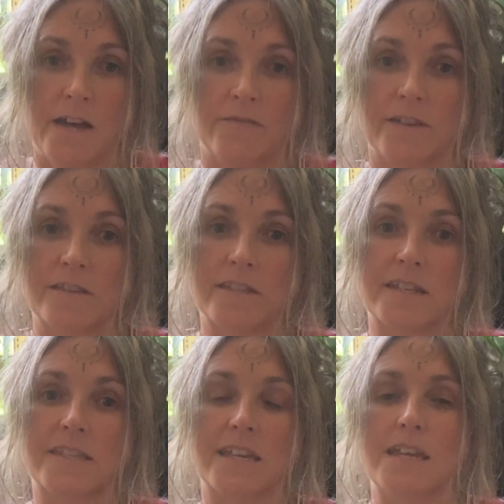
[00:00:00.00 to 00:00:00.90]
This is
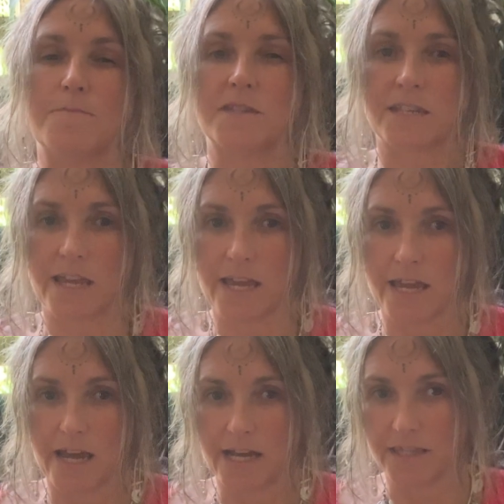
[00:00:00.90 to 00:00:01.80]
a deep
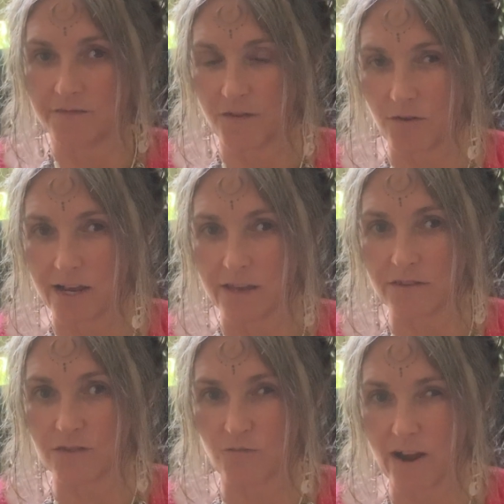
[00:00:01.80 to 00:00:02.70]
tear at the very
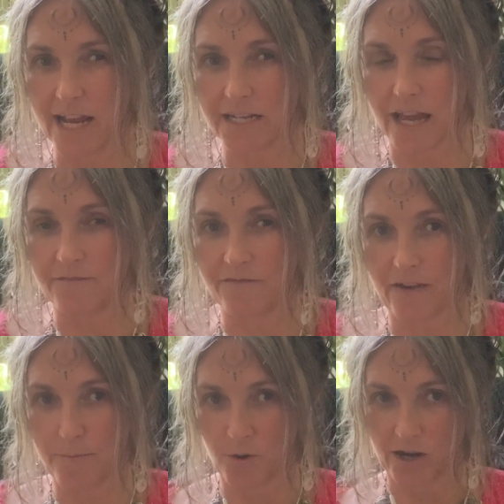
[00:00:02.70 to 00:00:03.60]
thread and
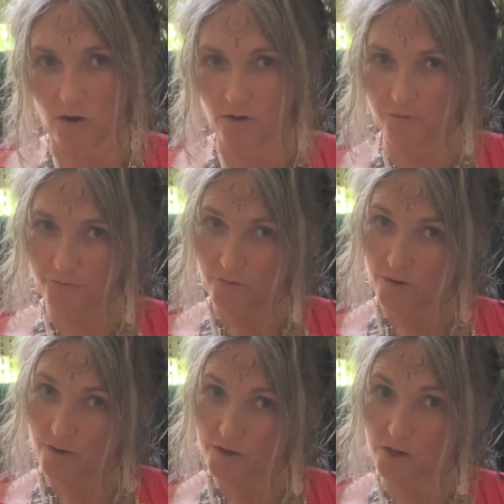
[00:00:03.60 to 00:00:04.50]
fabric of
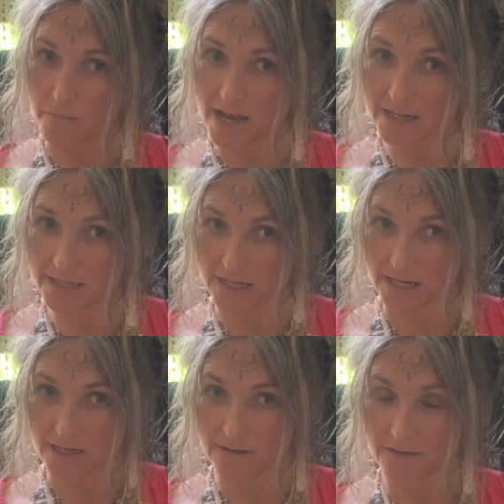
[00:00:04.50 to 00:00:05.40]

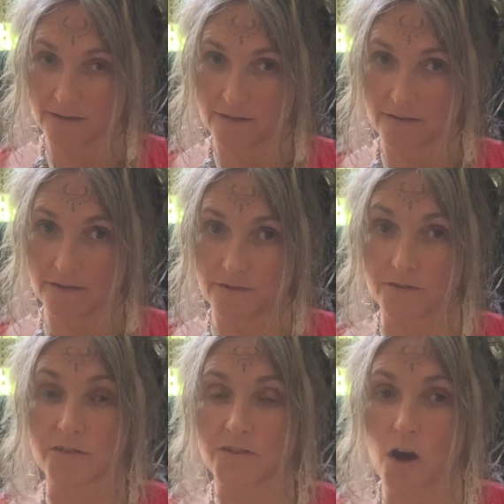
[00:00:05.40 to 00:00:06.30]
humanity,
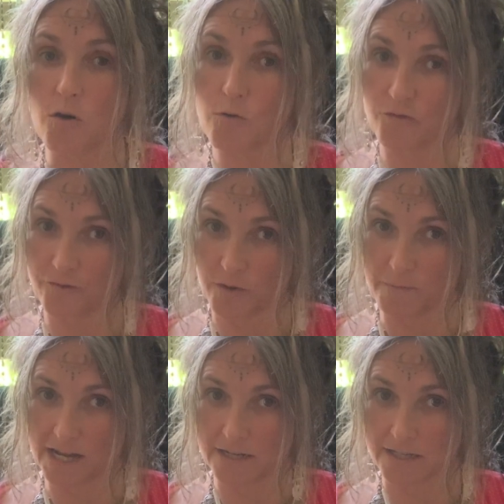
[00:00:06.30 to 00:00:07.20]
the soul of
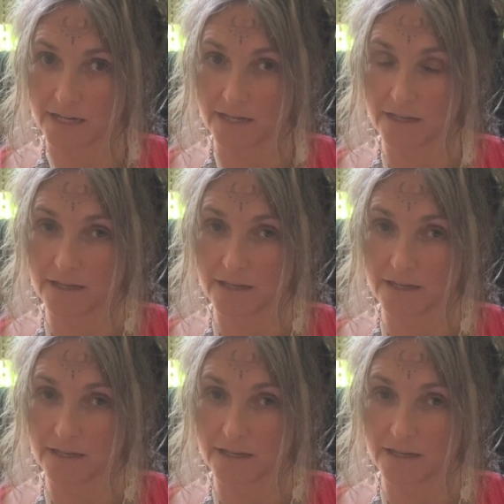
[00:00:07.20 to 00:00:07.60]
humanity.